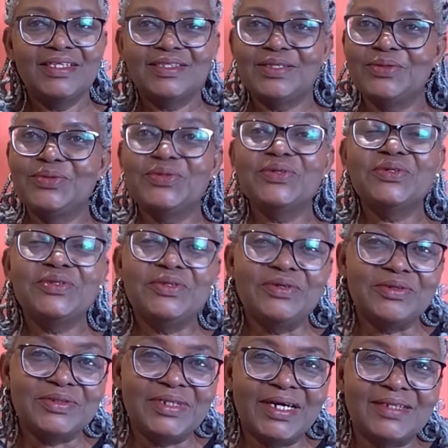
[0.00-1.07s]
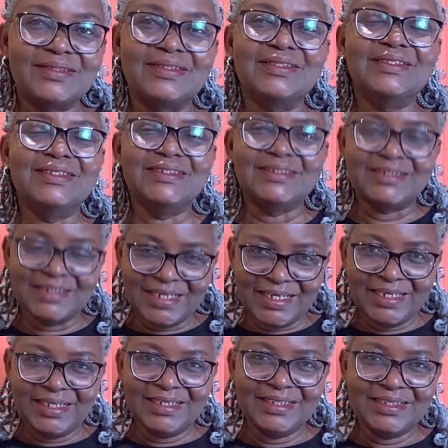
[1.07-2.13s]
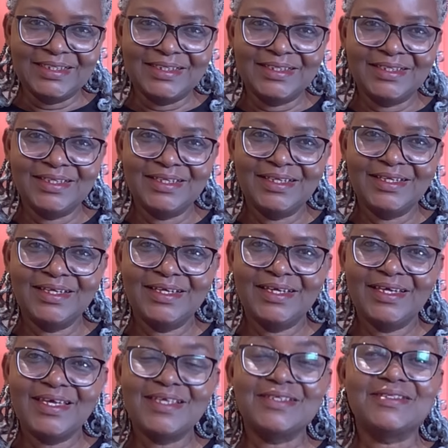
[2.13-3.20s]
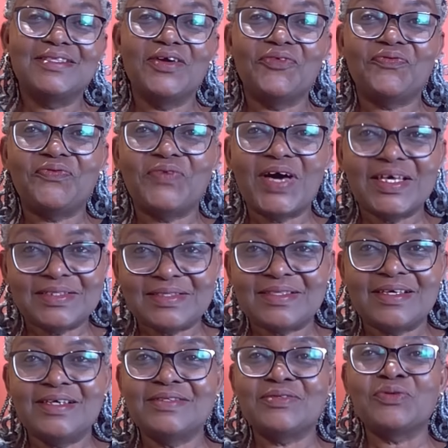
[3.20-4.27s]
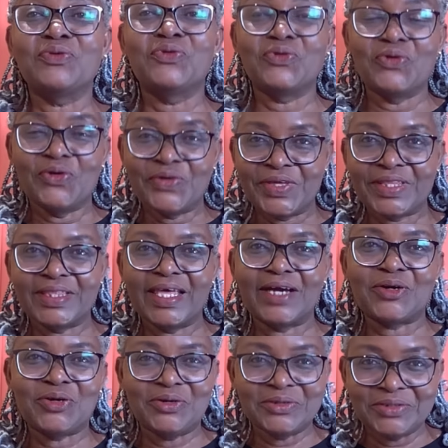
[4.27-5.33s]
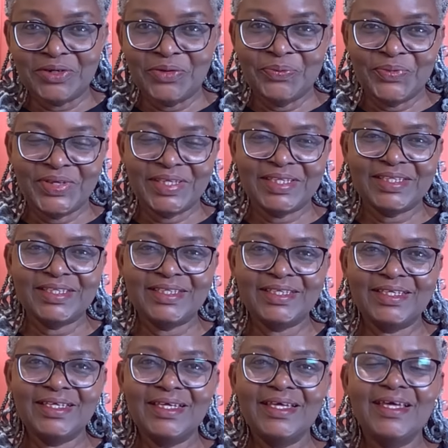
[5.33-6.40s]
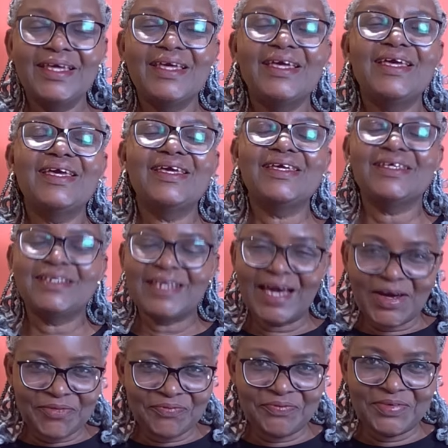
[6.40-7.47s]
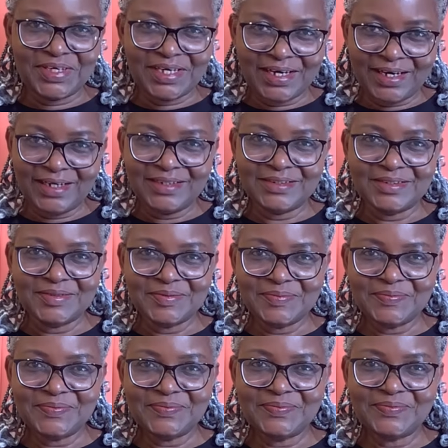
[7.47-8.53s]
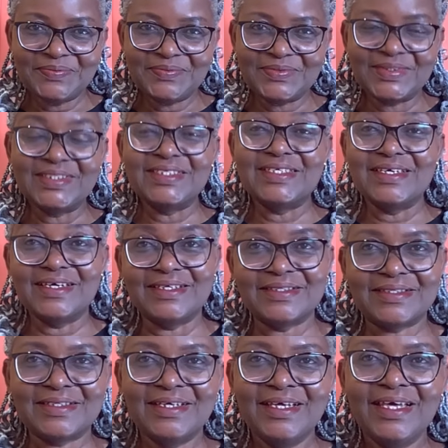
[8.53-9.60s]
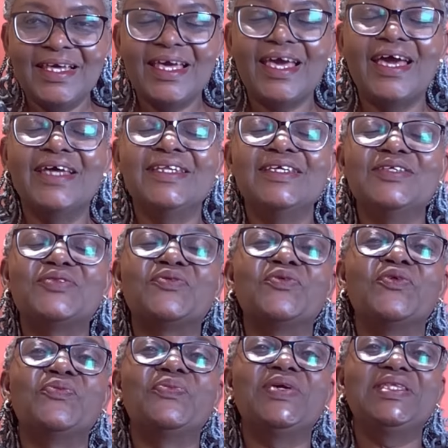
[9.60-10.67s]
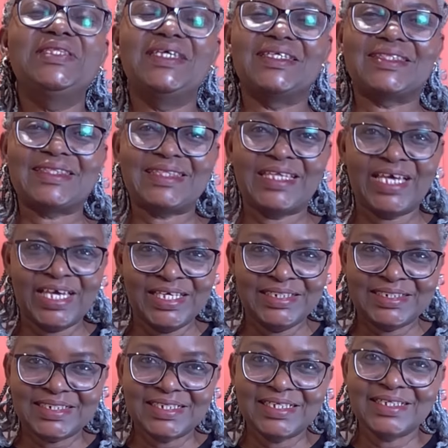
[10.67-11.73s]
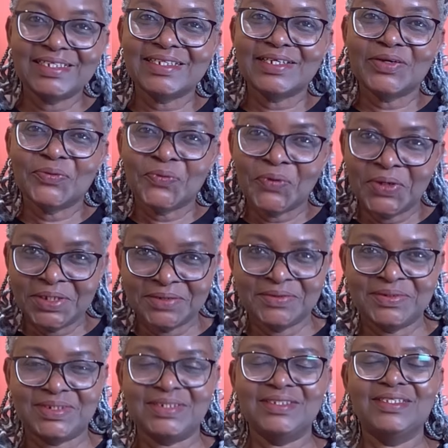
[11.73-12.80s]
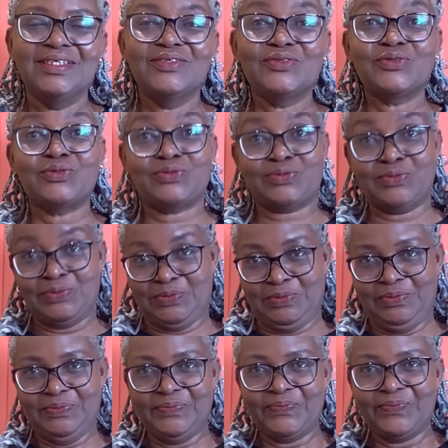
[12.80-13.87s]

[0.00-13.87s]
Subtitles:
Did you know that Niger is the fastest growing economy in Africa? Yes, and it will be the third in the world soon.